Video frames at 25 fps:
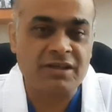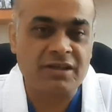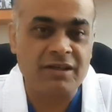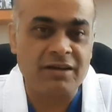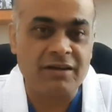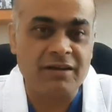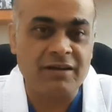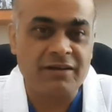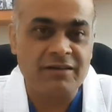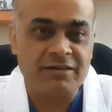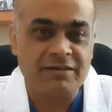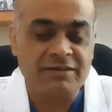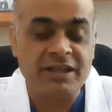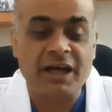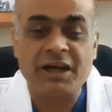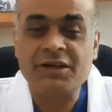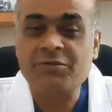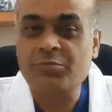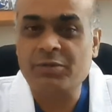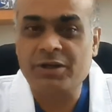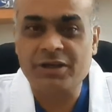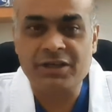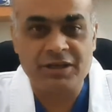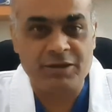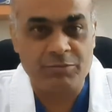kill
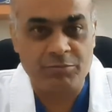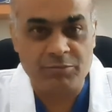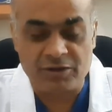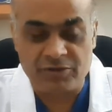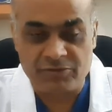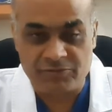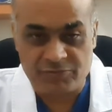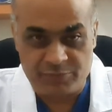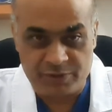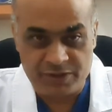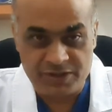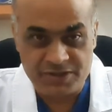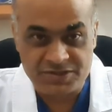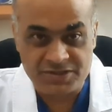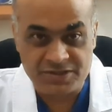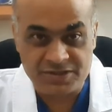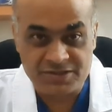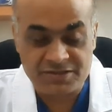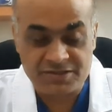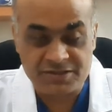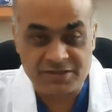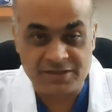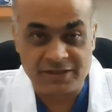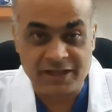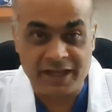that many number of patients,